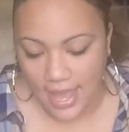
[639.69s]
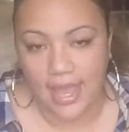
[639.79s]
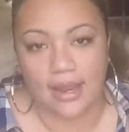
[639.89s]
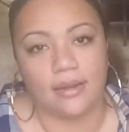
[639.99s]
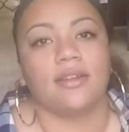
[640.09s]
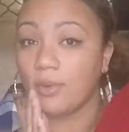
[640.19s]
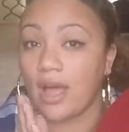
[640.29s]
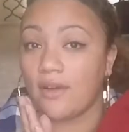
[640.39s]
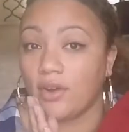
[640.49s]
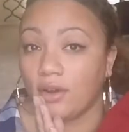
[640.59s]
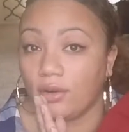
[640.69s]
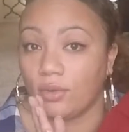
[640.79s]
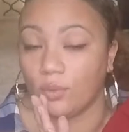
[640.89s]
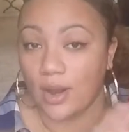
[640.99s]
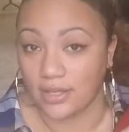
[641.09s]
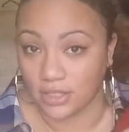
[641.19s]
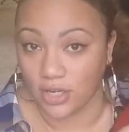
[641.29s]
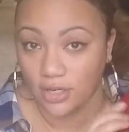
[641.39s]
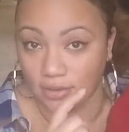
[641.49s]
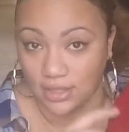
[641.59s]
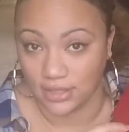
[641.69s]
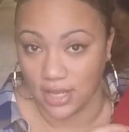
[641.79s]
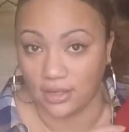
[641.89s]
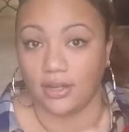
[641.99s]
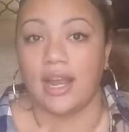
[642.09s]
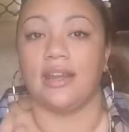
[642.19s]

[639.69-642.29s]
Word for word: And then we will have her red skirt, this color,